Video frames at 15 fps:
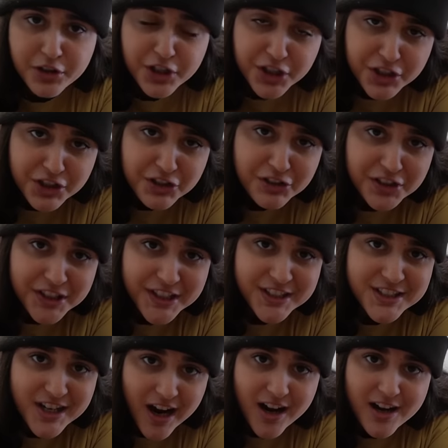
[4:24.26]
to
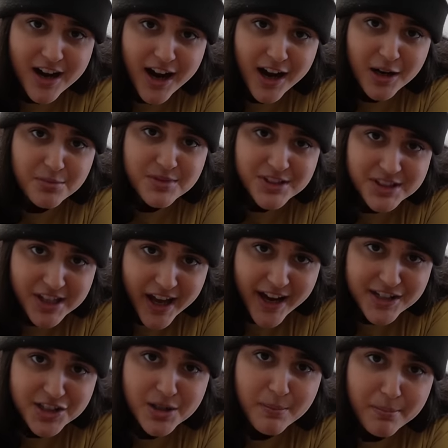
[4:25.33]

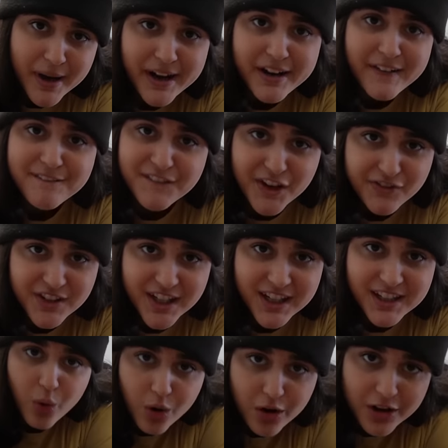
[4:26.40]

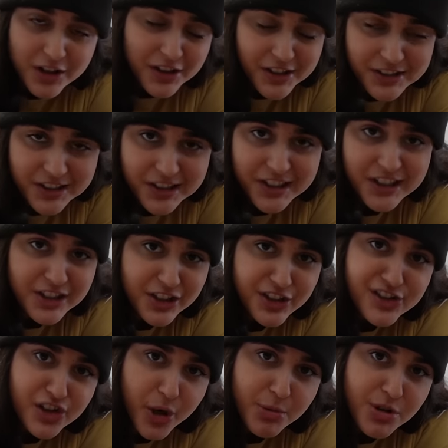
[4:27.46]
cookunity.com/Becca50. Or click the link in the
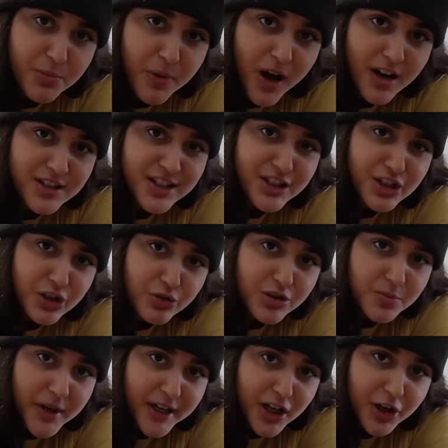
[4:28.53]
description box and use
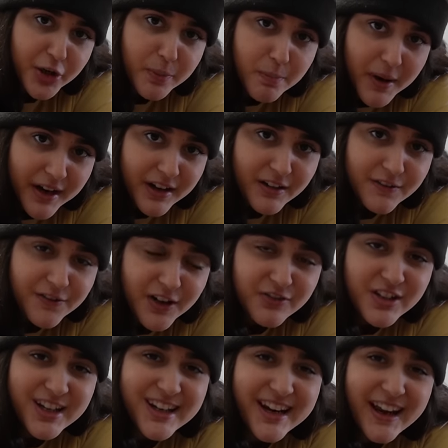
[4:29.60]
my code
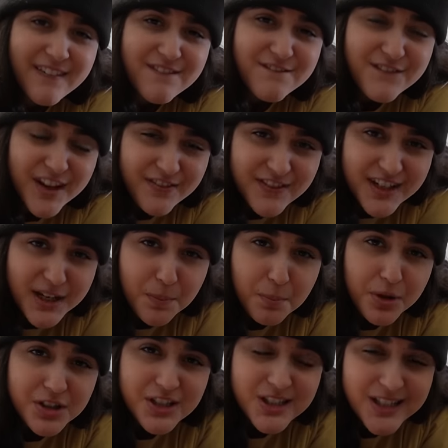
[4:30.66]
Becca50 to get
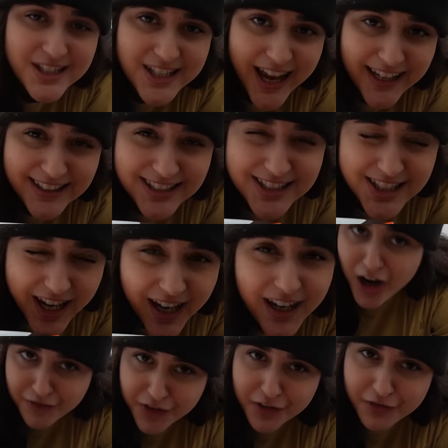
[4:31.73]
50%
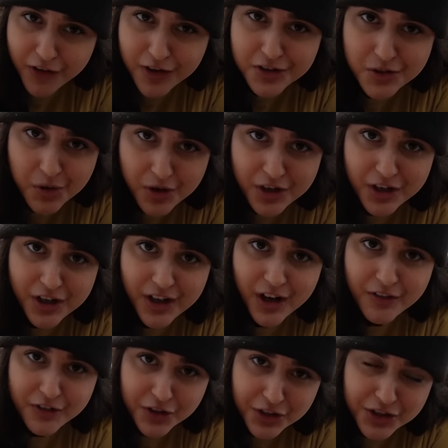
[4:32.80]
off your first order
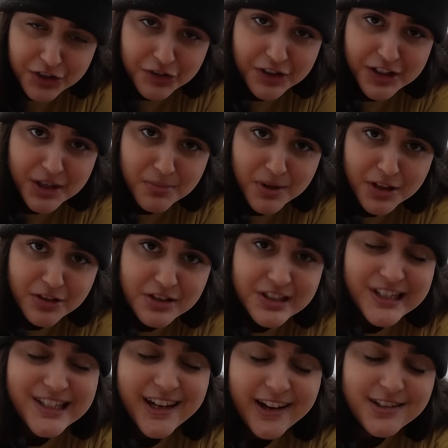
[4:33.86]
of Cook Unity meals
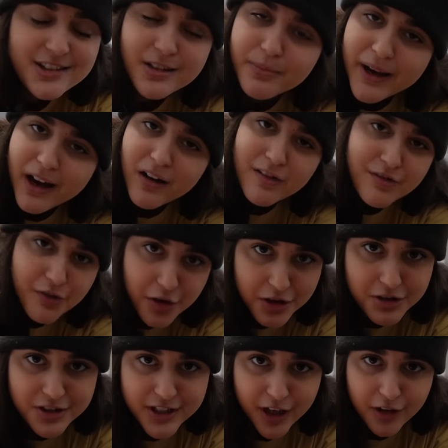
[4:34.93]
to test them out for
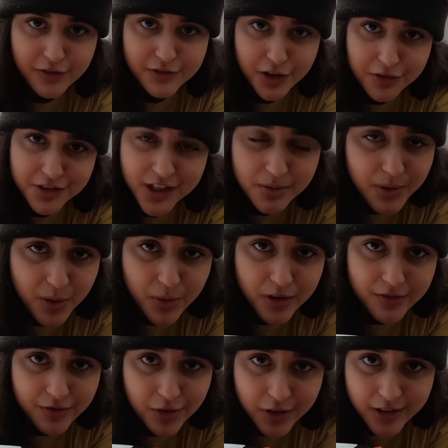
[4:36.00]
yourself. Don't take my
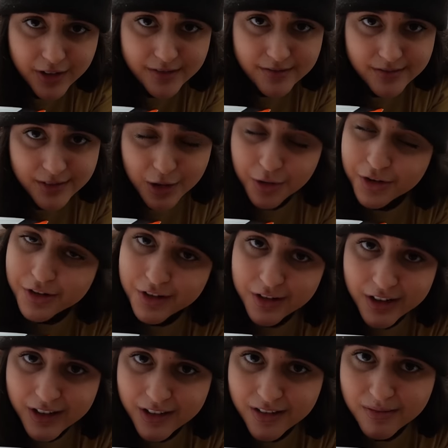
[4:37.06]
word for it, or you
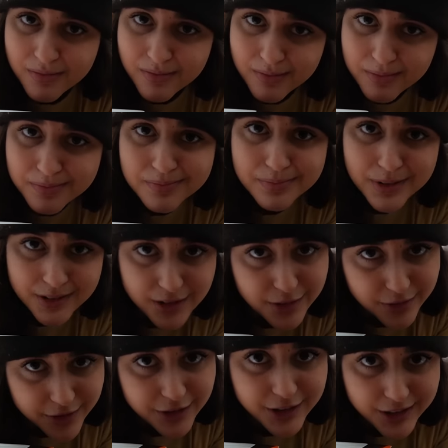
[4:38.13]
can, but they're
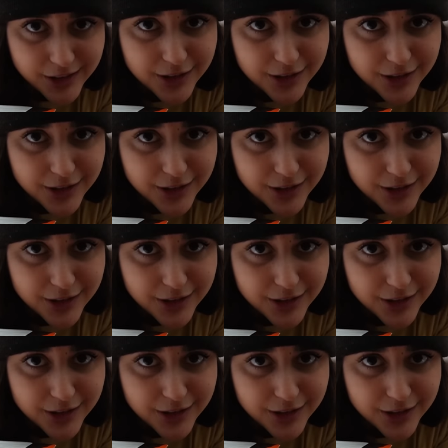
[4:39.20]
really